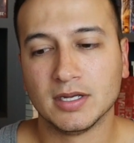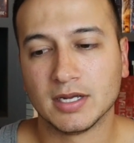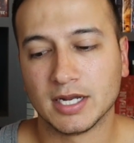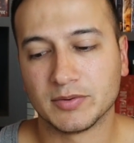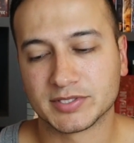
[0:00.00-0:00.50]

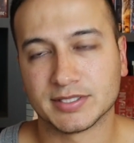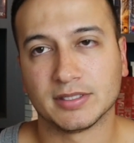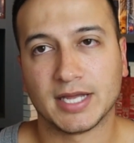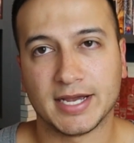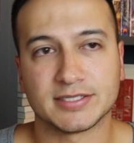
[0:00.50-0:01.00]
It was the
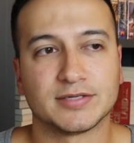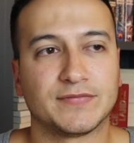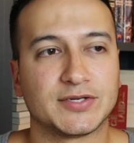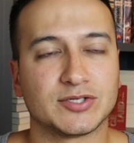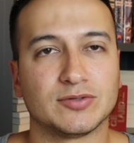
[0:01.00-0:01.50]
last
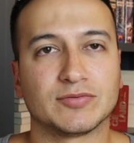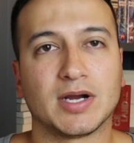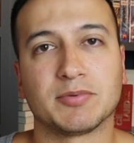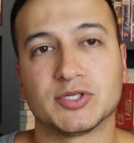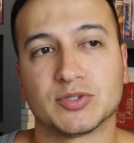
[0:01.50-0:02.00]
official
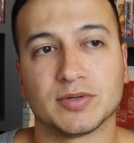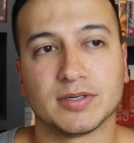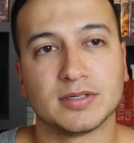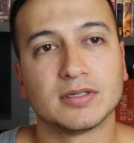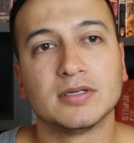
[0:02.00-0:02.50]
Robert
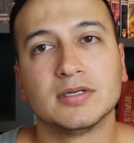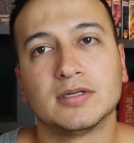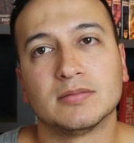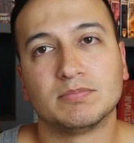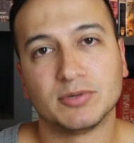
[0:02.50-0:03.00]
Jordan
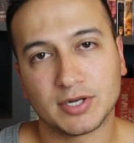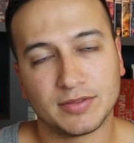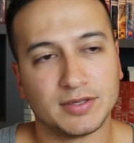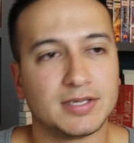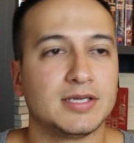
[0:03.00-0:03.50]
book
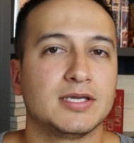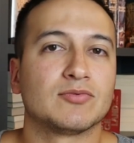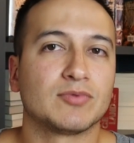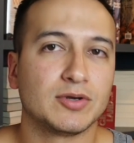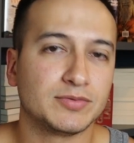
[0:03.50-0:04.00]
that he
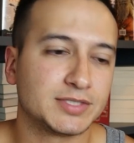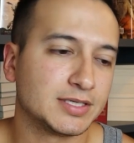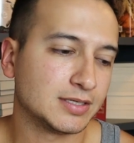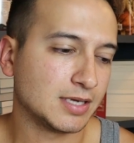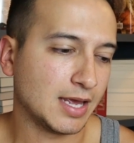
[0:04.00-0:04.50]
wrote,
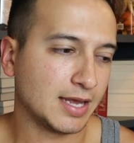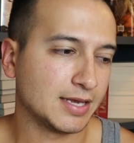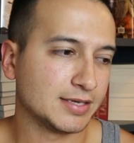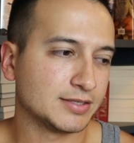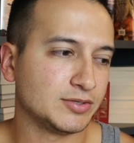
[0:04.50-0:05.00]

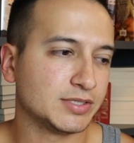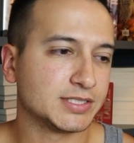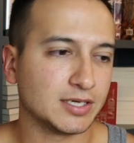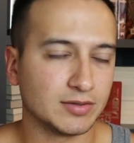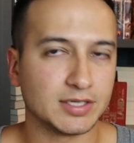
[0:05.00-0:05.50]
and you could
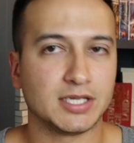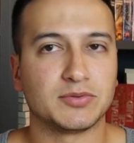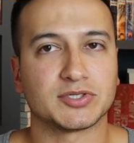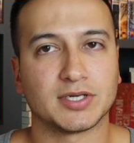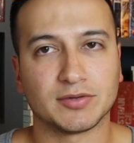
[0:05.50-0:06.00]
tell that he
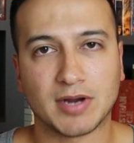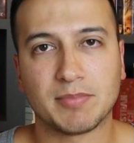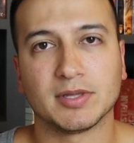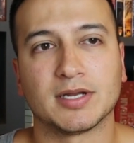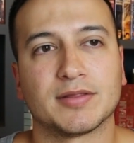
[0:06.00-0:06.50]
was trying to
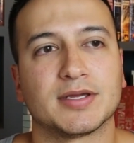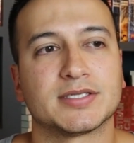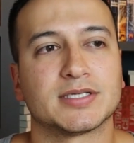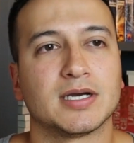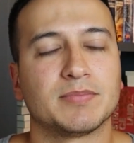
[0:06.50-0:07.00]
wrap a lot of
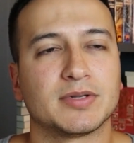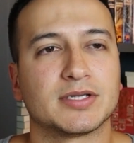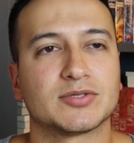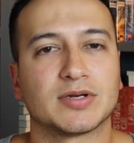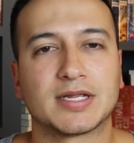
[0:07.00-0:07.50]
things up and
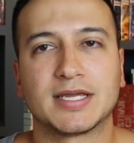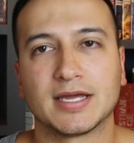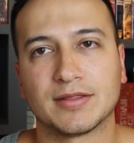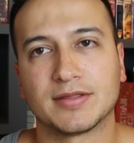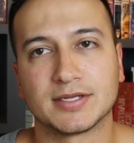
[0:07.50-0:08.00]
sort of
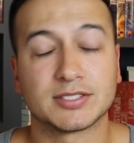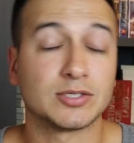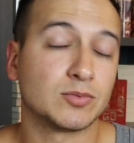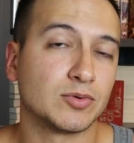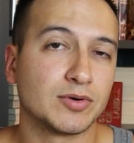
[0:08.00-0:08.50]
get things
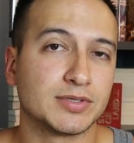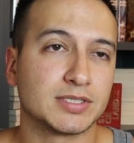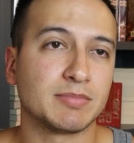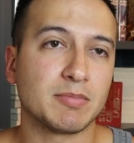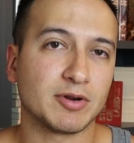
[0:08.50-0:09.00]
towards
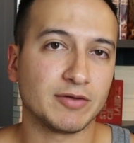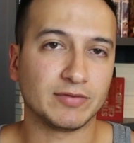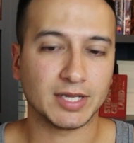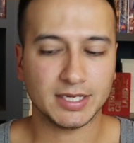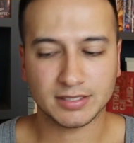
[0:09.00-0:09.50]
a memory of
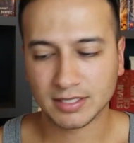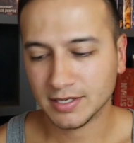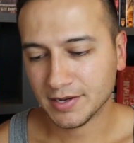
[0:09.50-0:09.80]
light.